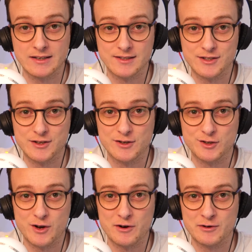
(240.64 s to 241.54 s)
listened to the
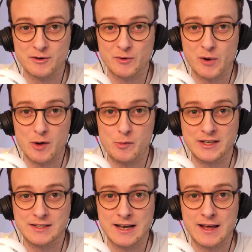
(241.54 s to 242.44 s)
song quite a
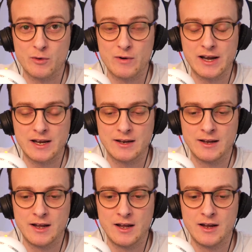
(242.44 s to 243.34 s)
bit today already,
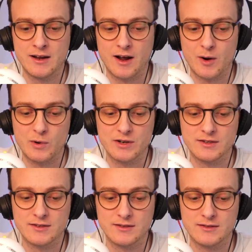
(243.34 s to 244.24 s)
I
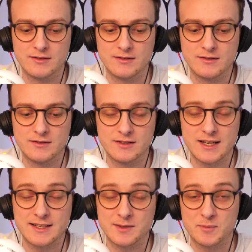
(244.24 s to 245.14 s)
would
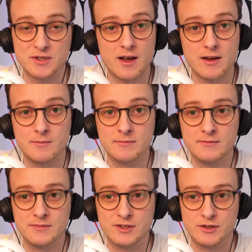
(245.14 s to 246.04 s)
take some time
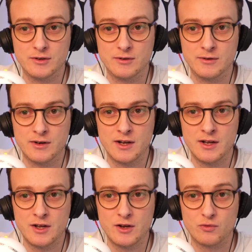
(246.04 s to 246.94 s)
to
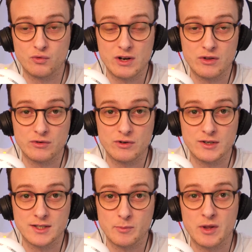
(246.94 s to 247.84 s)
read
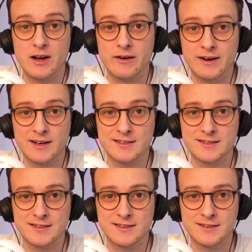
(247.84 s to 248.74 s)
through some of the
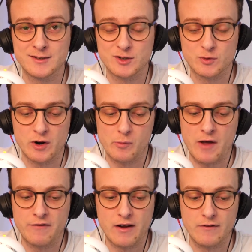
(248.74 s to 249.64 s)
lyrics to one of
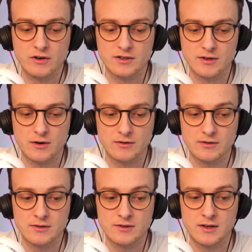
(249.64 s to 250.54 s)
my favourite
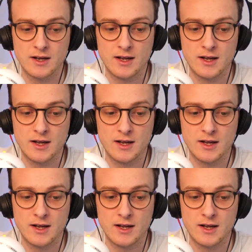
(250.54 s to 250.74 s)
songs.